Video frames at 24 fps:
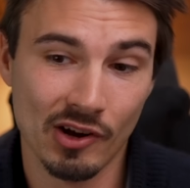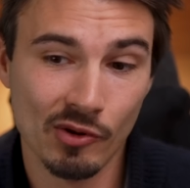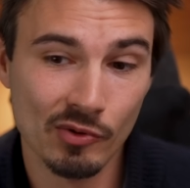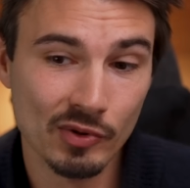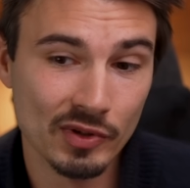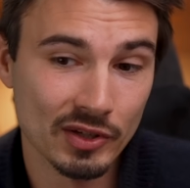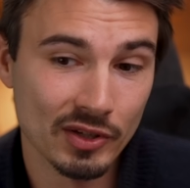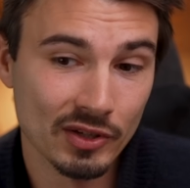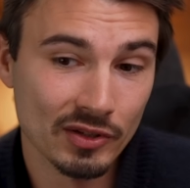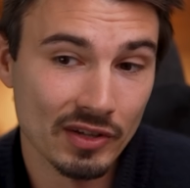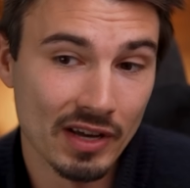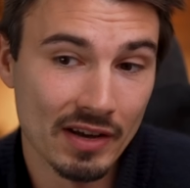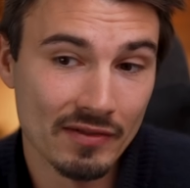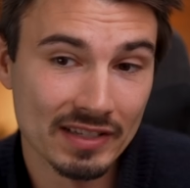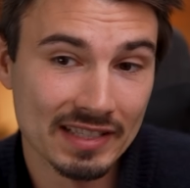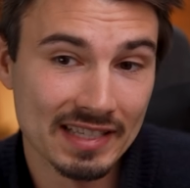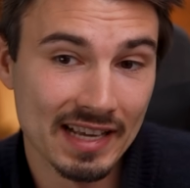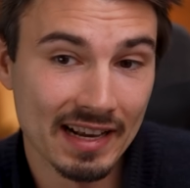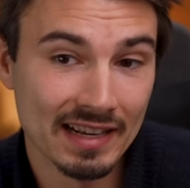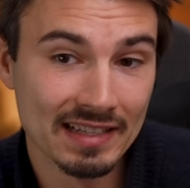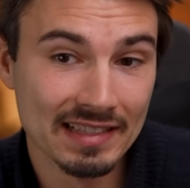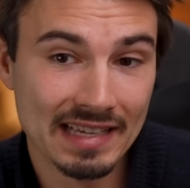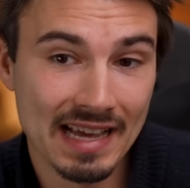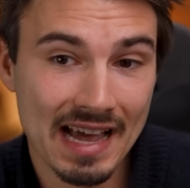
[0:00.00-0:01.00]
Always good to have a
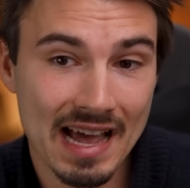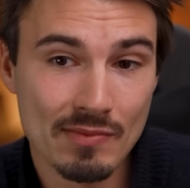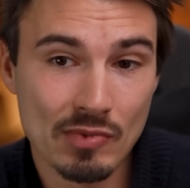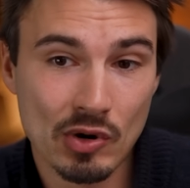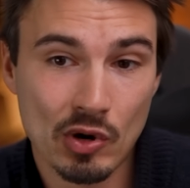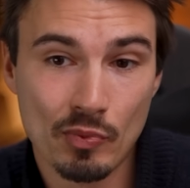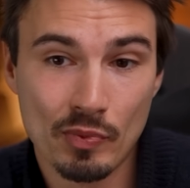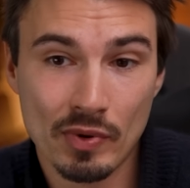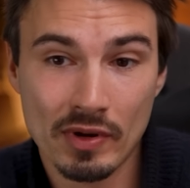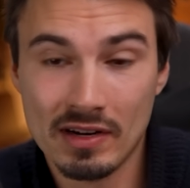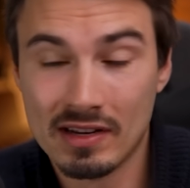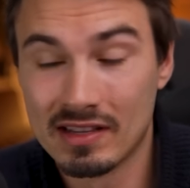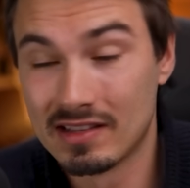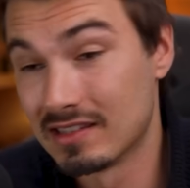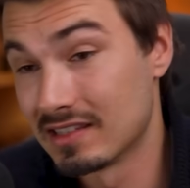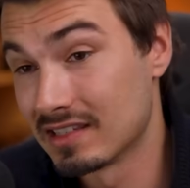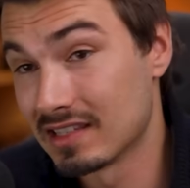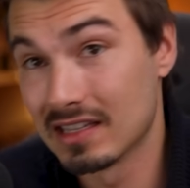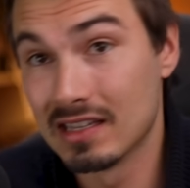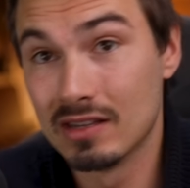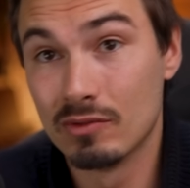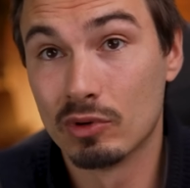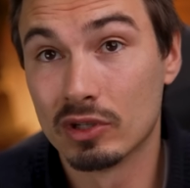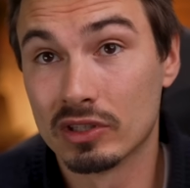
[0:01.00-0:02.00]
second tab open and
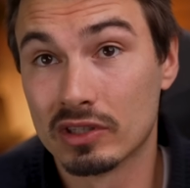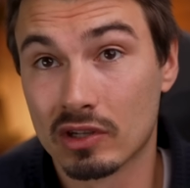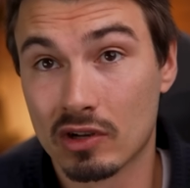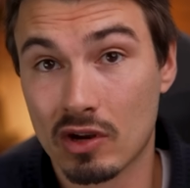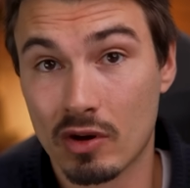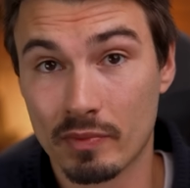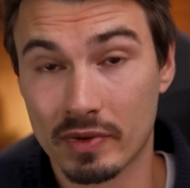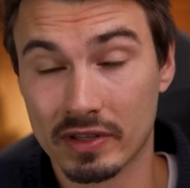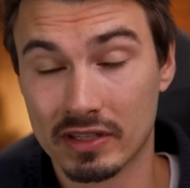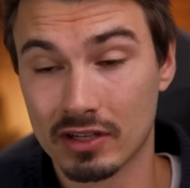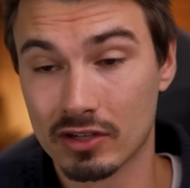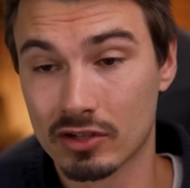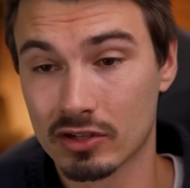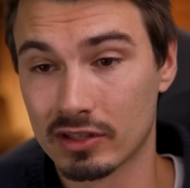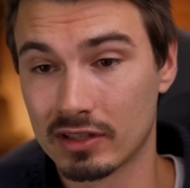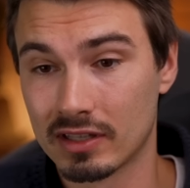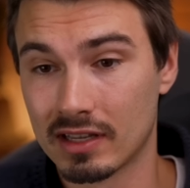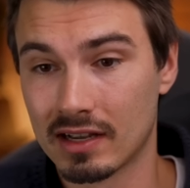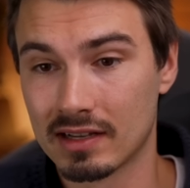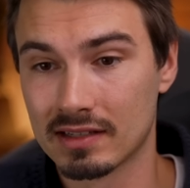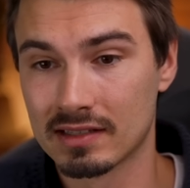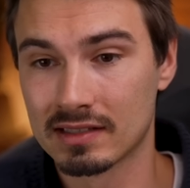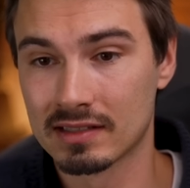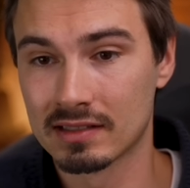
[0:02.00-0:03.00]
see what the competition
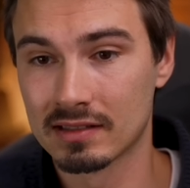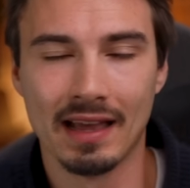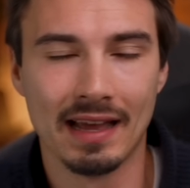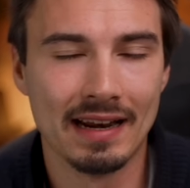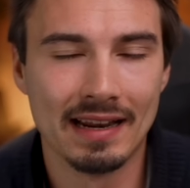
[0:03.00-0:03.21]
does.